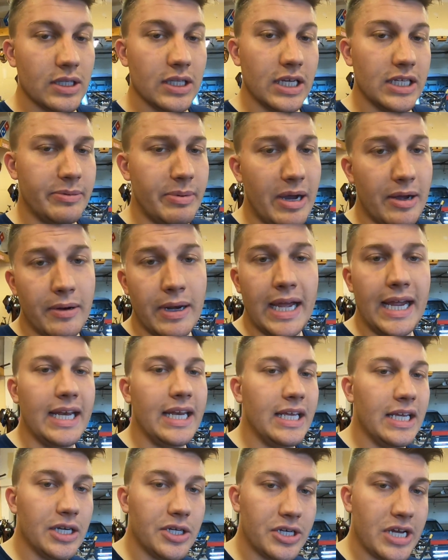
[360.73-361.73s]
It's about
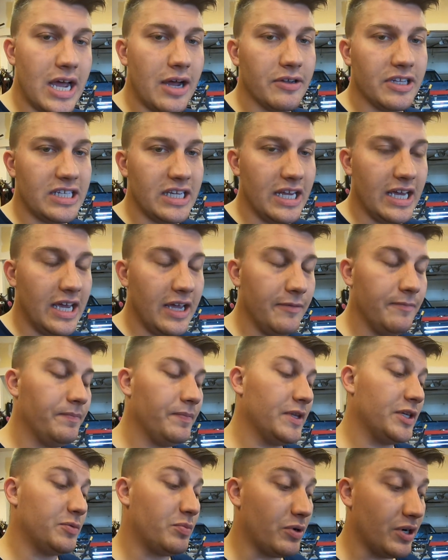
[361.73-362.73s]
90-ish out today.
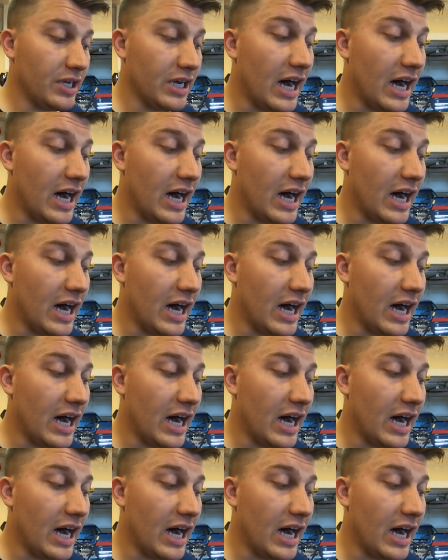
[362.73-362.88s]
It's pretty